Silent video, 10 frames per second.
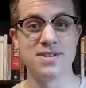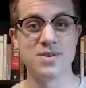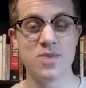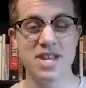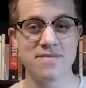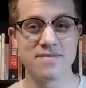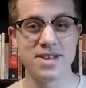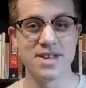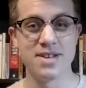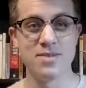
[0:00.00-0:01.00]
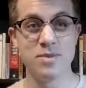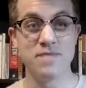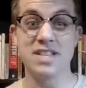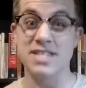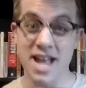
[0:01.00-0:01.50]
We've
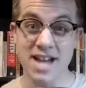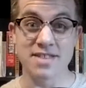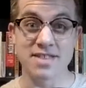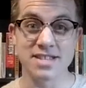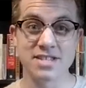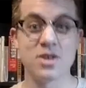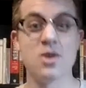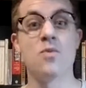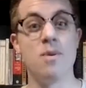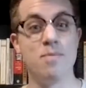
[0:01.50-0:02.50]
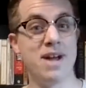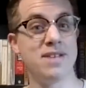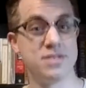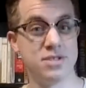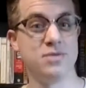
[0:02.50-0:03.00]
done 9 of these. We're about
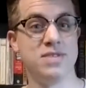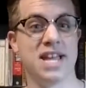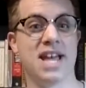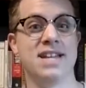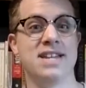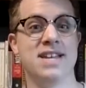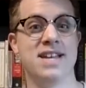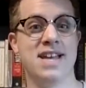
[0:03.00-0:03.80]
to do 10.